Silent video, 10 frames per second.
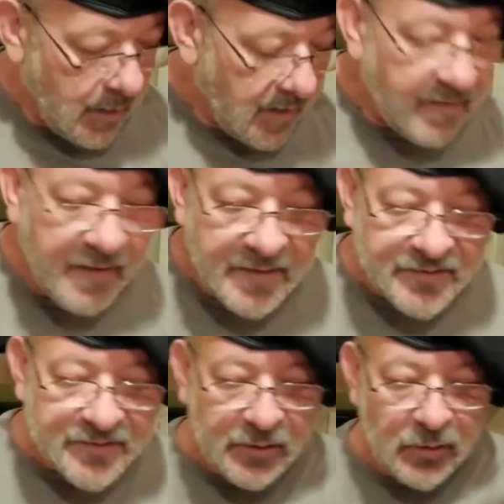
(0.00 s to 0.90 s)

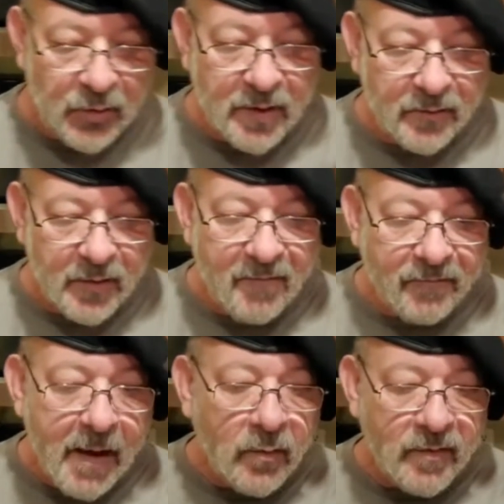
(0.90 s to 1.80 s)
This, you can, I
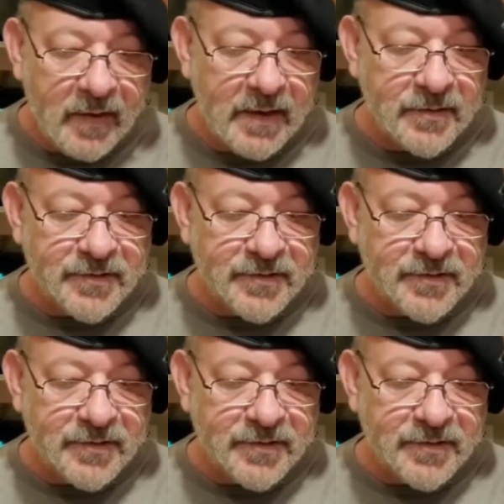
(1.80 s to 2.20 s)
found these,